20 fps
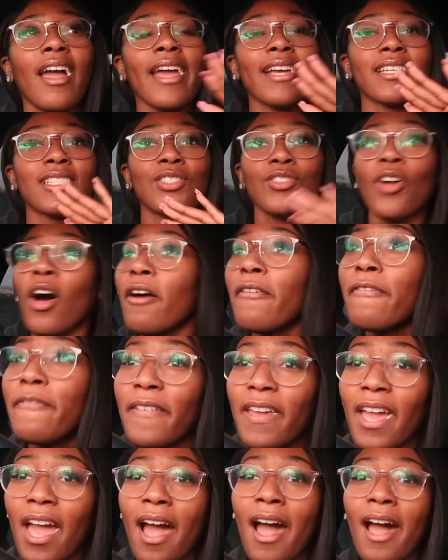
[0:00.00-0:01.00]
It's not a
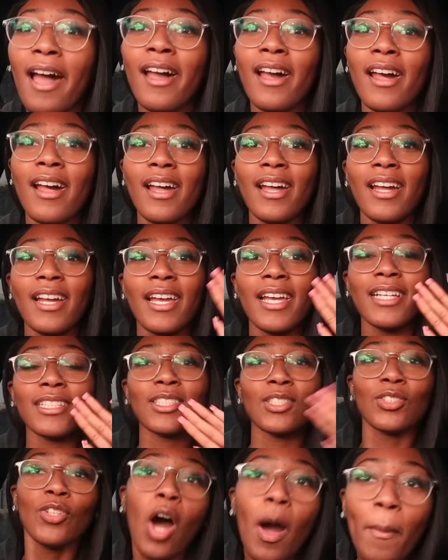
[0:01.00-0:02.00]
Fiat,
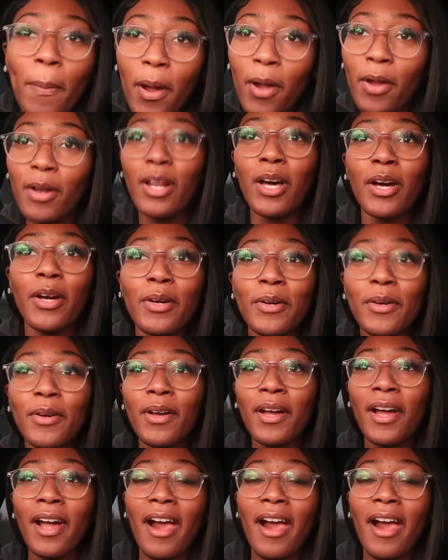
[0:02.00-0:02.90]
it's not a Polo.